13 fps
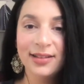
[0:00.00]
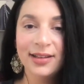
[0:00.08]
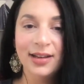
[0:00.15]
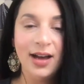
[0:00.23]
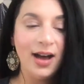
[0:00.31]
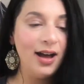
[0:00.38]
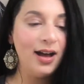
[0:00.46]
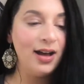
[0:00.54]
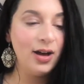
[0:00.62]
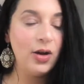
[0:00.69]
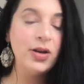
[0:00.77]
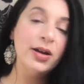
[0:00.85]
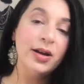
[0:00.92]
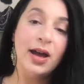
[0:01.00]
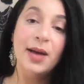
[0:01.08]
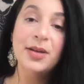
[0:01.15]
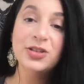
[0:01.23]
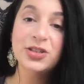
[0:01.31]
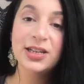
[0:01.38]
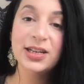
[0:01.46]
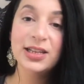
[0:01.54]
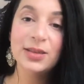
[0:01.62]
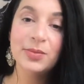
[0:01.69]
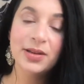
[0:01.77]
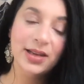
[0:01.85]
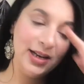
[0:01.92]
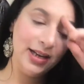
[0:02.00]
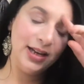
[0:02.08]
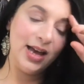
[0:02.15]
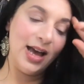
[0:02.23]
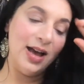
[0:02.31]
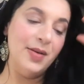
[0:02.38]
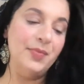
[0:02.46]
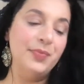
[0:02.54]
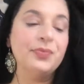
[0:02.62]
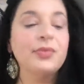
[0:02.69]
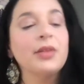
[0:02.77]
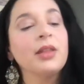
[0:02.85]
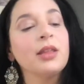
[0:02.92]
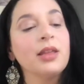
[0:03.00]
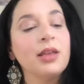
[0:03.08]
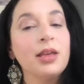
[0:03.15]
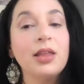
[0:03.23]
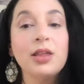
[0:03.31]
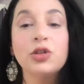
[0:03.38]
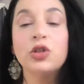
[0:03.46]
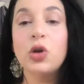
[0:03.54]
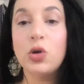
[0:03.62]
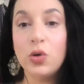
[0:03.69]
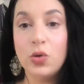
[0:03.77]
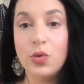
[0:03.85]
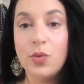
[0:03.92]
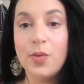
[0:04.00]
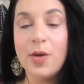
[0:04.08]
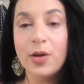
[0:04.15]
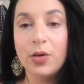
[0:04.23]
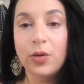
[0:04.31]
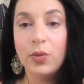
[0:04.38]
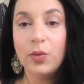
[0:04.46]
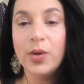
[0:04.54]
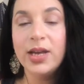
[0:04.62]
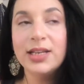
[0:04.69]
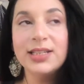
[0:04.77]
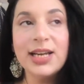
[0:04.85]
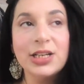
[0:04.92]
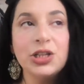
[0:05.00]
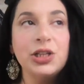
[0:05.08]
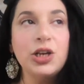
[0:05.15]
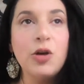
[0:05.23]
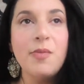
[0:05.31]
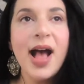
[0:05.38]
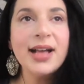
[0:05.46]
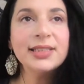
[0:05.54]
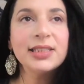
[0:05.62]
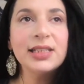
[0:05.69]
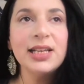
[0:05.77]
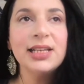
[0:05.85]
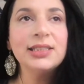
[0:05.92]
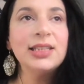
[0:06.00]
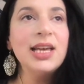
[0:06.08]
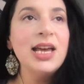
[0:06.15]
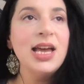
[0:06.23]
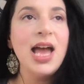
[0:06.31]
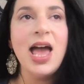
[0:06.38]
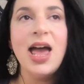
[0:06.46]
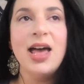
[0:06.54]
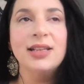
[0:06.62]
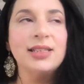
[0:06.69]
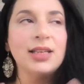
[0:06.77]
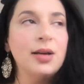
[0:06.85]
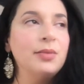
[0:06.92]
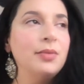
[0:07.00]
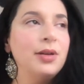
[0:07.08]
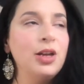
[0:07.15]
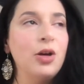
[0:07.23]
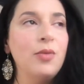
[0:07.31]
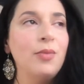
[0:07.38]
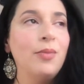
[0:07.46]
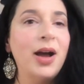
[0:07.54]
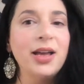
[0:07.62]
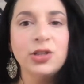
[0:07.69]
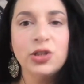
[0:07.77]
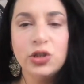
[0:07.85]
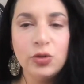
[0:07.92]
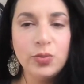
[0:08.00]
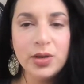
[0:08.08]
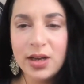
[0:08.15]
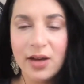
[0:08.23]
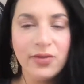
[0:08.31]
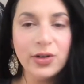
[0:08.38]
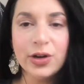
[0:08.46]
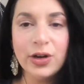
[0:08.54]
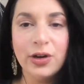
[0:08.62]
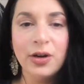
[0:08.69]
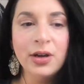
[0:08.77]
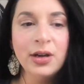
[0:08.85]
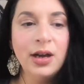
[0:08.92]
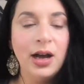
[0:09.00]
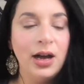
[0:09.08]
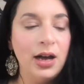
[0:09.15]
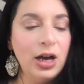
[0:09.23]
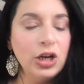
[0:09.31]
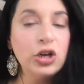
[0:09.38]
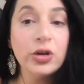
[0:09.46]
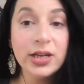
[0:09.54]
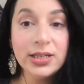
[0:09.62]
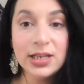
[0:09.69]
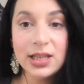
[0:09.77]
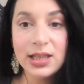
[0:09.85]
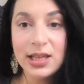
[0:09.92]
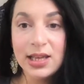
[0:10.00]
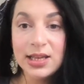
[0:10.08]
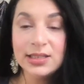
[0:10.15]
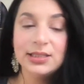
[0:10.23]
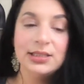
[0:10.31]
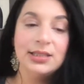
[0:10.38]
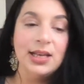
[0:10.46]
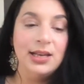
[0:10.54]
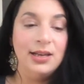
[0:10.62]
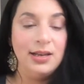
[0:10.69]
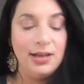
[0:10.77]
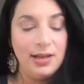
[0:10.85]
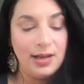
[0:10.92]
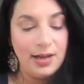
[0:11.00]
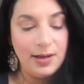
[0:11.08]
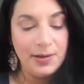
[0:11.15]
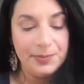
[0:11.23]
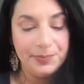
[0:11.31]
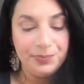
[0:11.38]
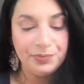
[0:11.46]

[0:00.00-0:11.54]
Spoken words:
Oh yeah, I mentioned it at the beginning. So we can technically go maskless, and some, my stupid governor agreed to this, and